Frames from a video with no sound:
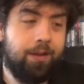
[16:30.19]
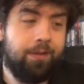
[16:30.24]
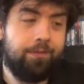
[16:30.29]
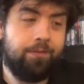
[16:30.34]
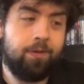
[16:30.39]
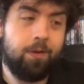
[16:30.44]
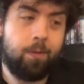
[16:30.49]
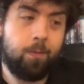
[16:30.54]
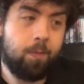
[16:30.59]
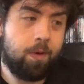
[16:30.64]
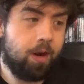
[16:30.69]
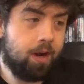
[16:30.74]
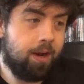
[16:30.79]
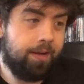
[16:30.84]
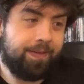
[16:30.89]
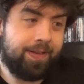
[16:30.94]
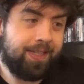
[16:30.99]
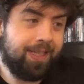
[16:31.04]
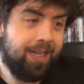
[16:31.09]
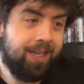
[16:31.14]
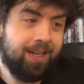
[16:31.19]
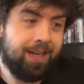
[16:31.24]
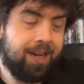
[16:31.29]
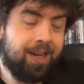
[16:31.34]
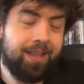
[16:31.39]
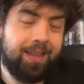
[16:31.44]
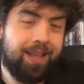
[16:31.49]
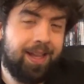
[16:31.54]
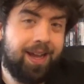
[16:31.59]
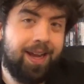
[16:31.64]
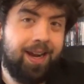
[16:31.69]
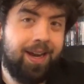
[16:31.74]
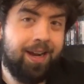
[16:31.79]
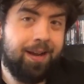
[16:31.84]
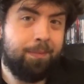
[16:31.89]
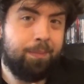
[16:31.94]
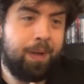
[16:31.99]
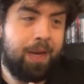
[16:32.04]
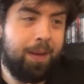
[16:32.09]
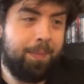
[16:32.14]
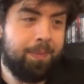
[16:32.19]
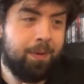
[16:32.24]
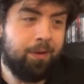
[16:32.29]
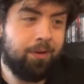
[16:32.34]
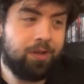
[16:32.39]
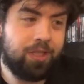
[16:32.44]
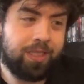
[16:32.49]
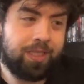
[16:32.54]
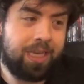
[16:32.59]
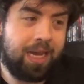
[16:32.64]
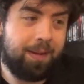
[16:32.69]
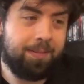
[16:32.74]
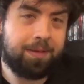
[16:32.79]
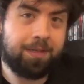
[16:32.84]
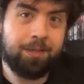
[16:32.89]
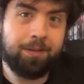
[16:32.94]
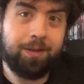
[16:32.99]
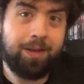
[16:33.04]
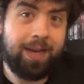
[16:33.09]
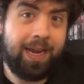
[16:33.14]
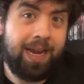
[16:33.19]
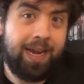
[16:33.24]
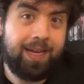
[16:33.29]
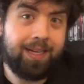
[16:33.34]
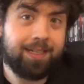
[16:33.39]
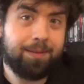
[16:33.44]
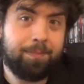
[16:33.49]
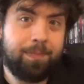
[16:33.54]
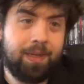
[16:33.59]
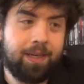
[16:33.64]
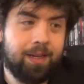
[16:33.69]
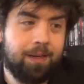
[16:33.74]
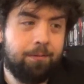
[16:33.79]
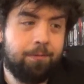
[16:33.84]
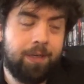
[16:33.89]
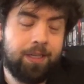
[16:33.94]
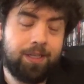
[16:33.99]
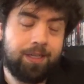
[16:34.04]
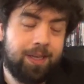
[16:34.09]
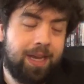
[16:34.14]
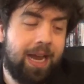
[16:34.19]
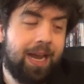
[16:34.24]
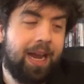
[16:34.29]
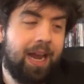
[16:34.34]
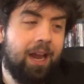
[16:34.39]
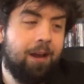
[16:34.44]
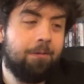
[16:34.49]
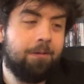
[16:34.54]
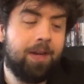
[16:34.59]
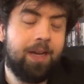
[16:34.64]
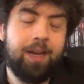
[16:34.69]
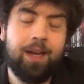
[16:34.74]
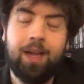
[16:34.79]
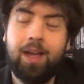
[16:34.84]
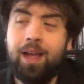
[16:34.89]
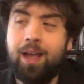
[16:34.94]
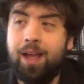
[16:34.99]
from what I've seen online, people just absolutely hate, which I can't really